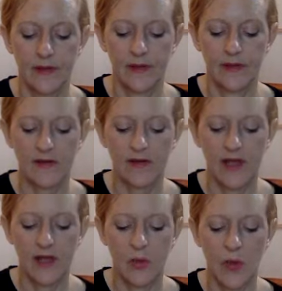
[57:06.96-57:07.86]
Just
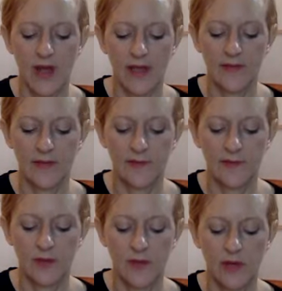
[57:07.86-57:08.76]
lie quietly for a
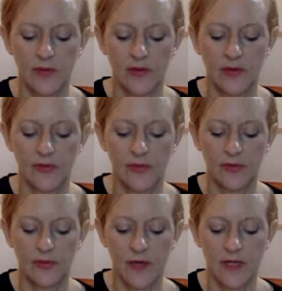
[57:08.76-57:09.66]
few moments with
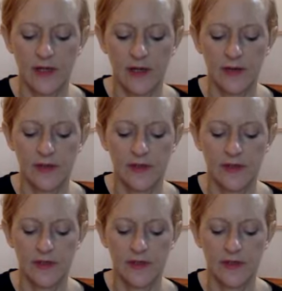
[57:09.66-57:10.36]
your eyes closed.